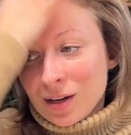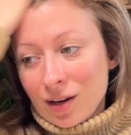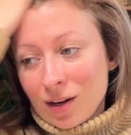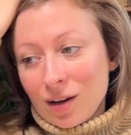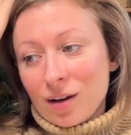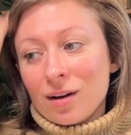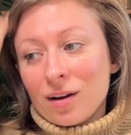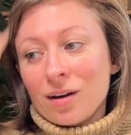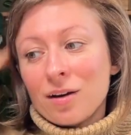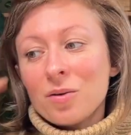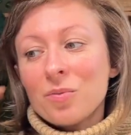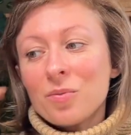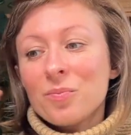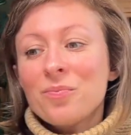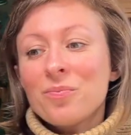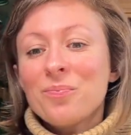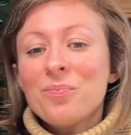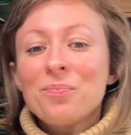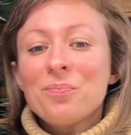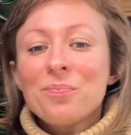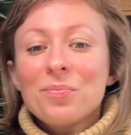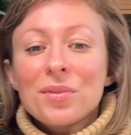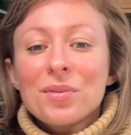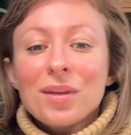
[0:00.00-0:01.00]

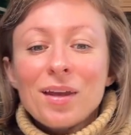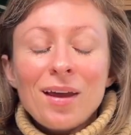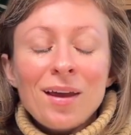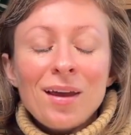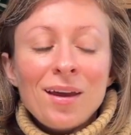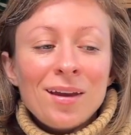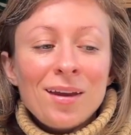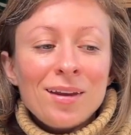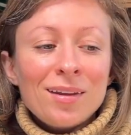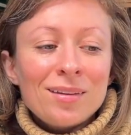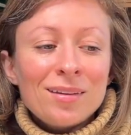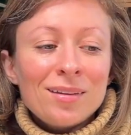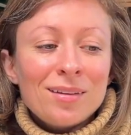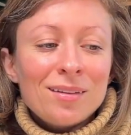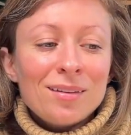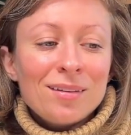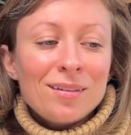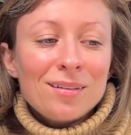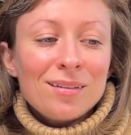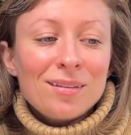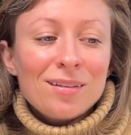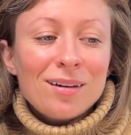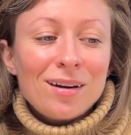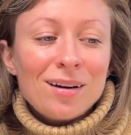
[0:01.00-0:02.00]

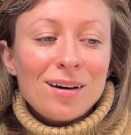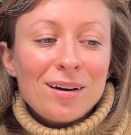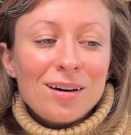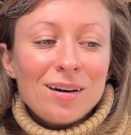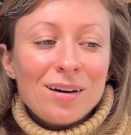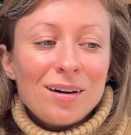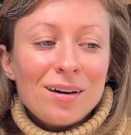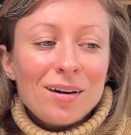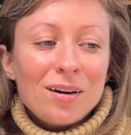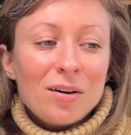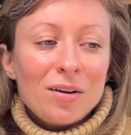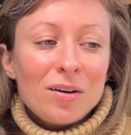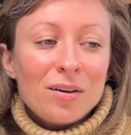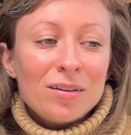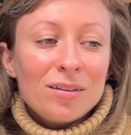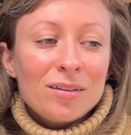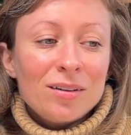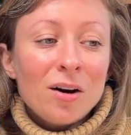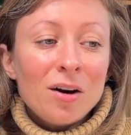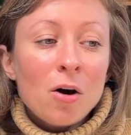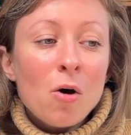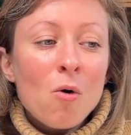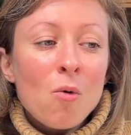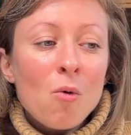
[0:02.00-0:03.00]
And
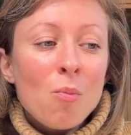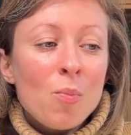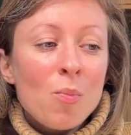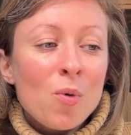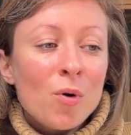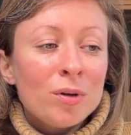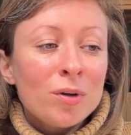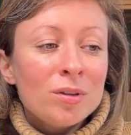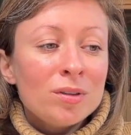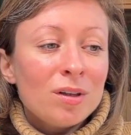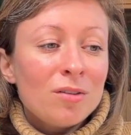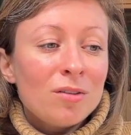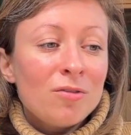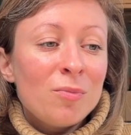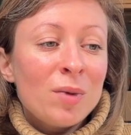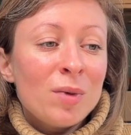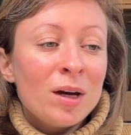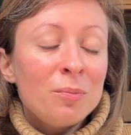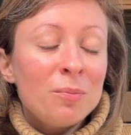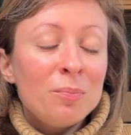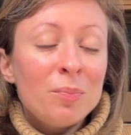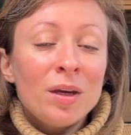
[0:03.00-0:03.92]
the whole point of my